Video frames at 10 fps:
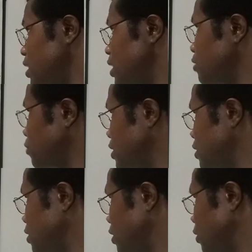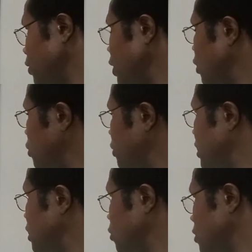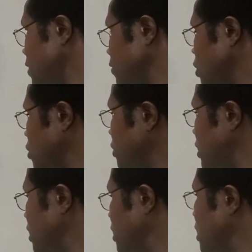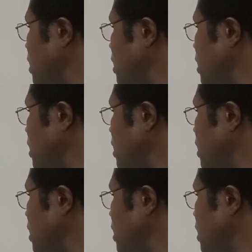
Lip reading: see the difference, 300 to 700.